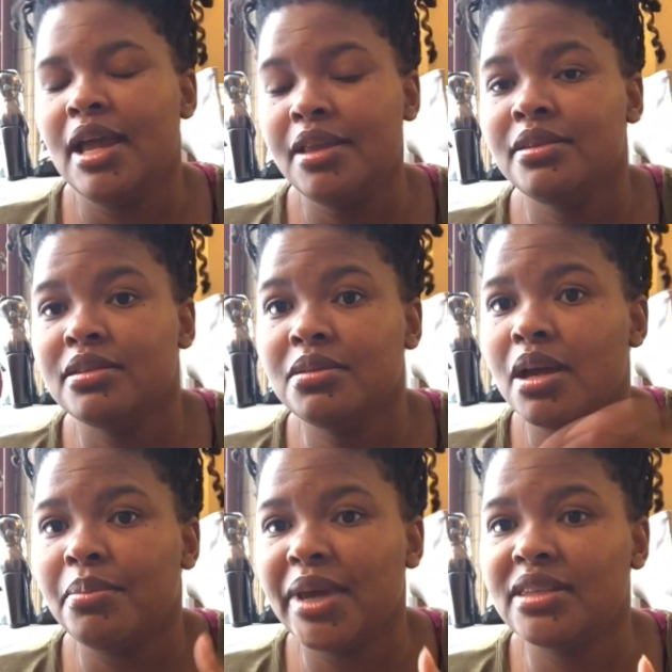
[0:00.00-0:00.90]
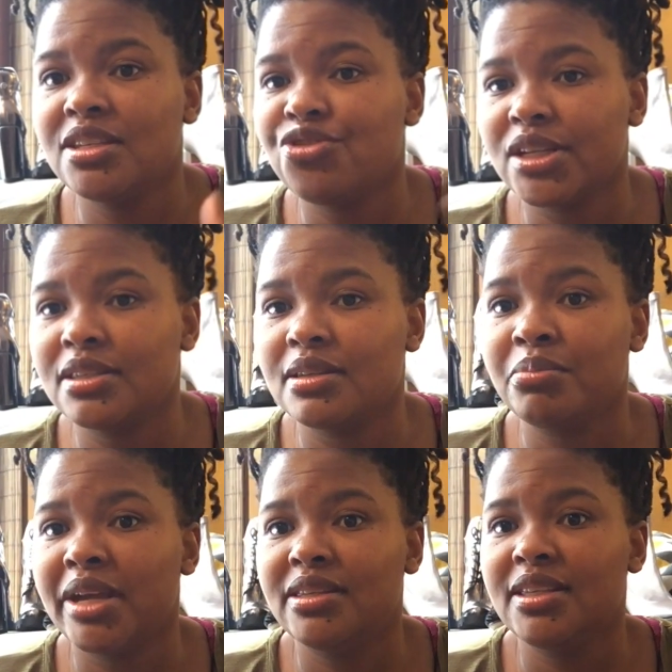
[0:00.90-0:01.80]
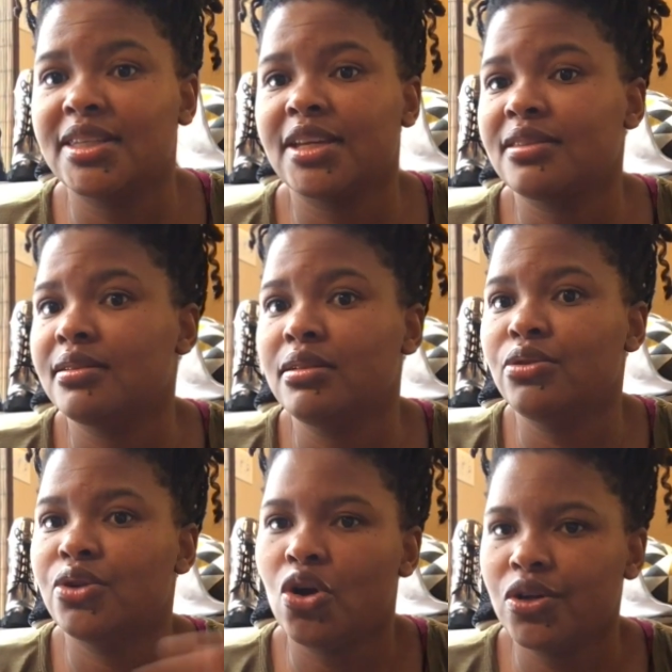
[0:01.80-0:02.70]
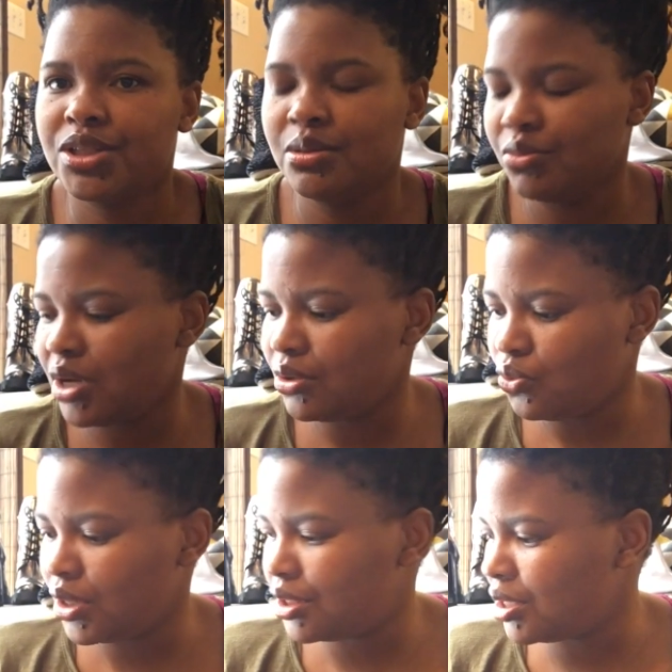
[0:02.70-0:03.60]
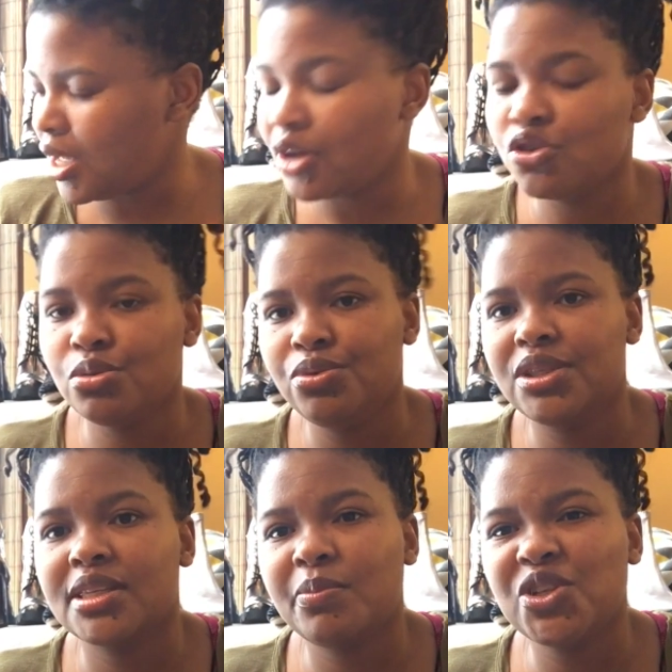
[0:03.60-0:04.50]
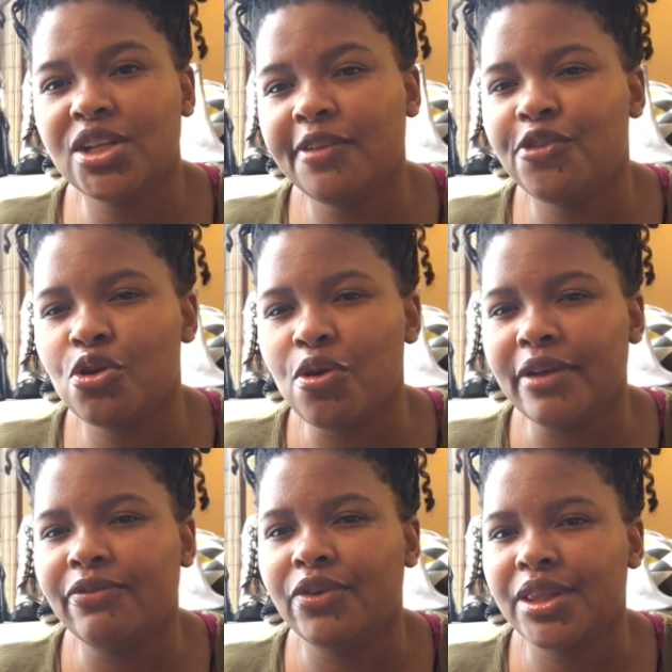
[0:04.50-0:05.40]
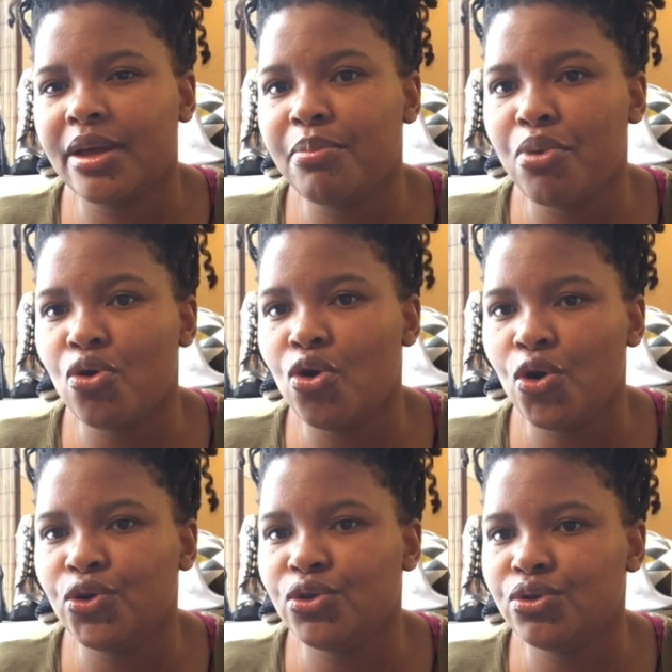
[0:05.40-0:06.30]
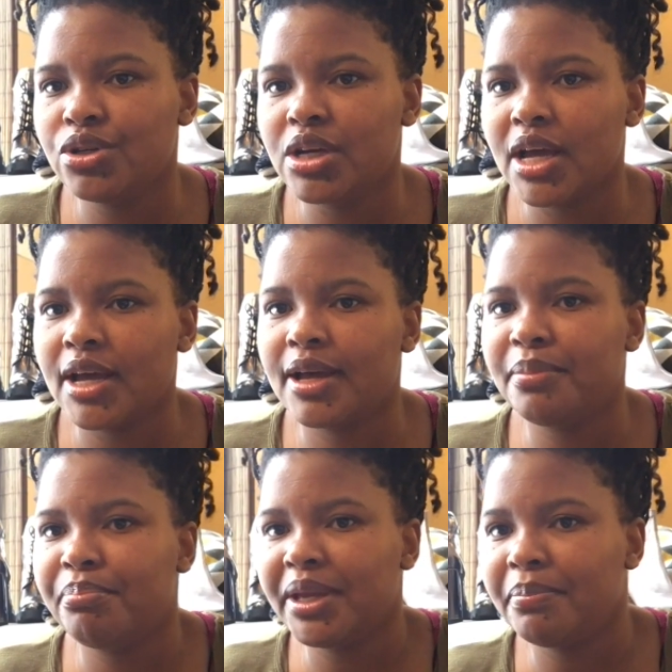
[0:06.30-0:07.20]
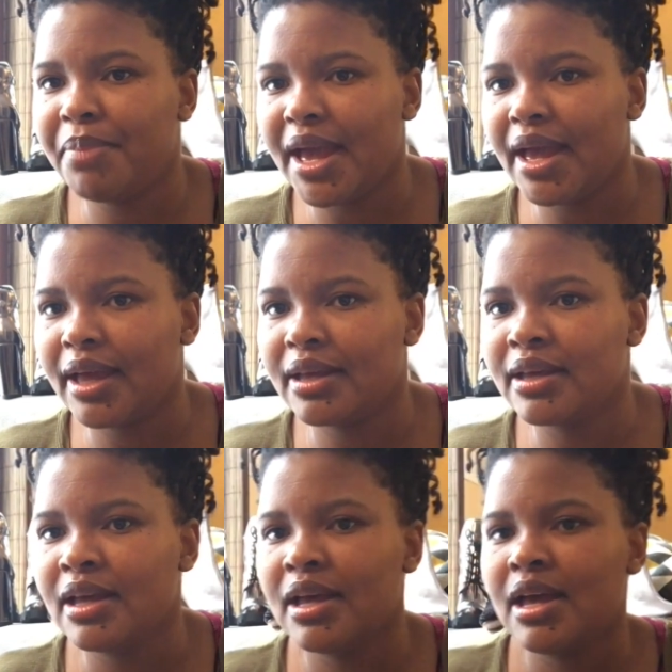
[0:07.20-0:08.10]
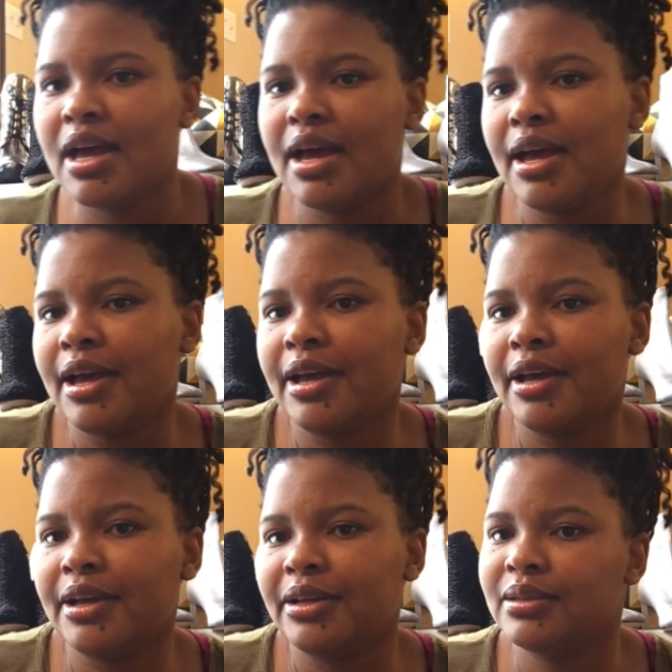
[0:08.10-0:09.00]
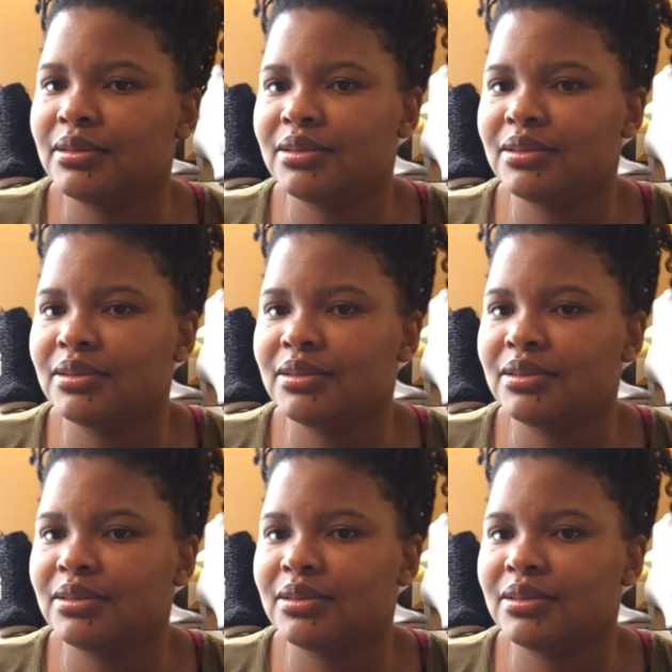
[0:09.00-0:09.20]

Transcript: and uh, maxi dresses and maxi skirts look awesome with ankle boots especially if you're going for the boho look uh, big bag uh,